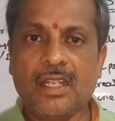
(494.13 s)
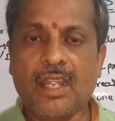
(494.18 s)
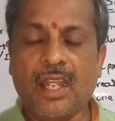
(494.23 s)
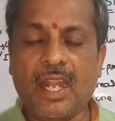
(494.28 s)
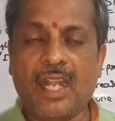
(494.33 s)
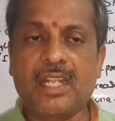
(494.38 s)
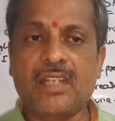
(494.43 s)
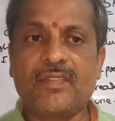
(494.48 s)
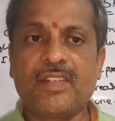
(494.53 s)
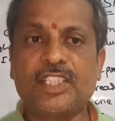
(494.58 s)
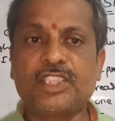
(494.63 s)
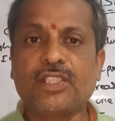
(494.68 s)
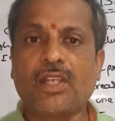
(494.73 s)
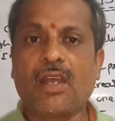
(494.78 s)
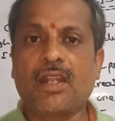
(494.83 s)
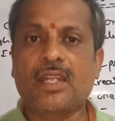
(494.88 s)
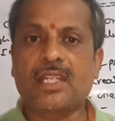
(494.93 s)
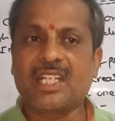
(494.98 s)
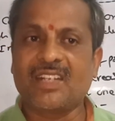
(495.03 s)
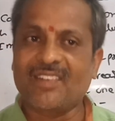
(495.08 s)
and which
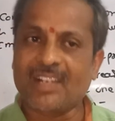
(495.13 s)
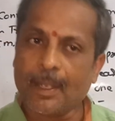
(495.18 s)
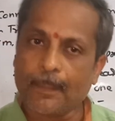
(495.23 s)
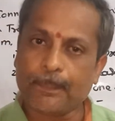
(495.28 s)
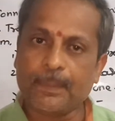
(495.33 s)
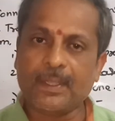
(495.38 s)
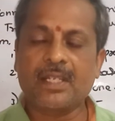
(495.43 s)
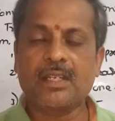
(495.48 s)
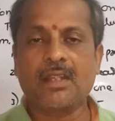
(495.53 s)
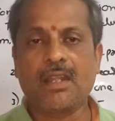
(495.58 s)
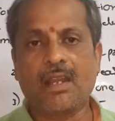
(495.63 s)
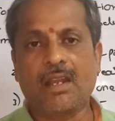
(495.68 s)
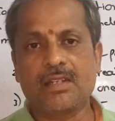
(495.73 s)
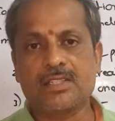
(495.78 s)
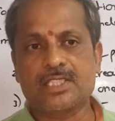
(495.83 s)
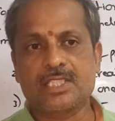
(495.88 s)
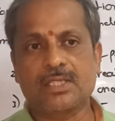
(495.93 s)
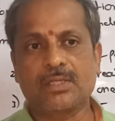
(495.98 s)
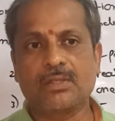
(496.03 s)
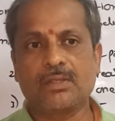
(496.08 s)
are developing
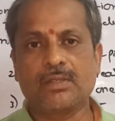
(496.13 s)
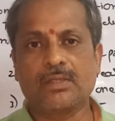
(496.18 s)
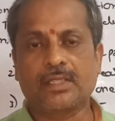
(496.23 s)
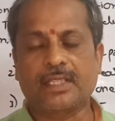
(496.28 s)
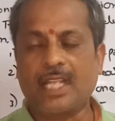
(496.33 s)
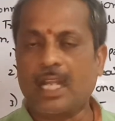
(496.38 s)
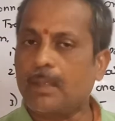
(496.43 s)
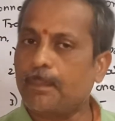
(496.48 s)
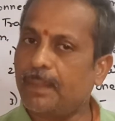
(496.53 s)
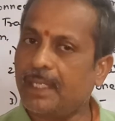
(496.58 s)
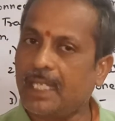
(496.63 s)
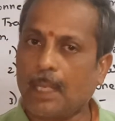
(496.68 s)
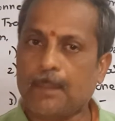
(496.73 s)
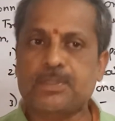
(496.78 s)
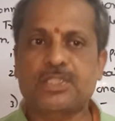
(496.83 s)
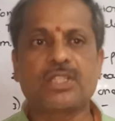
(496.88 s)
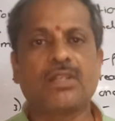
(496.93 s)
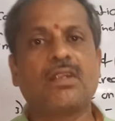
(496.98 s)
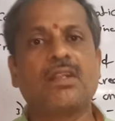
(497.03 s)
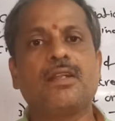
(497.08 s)
also can be
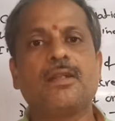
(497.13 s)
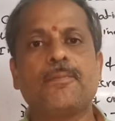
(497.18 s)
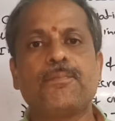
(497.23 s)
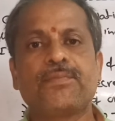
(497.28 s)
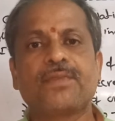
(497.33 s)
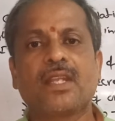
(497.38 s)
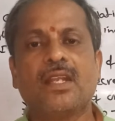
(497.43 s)
observed.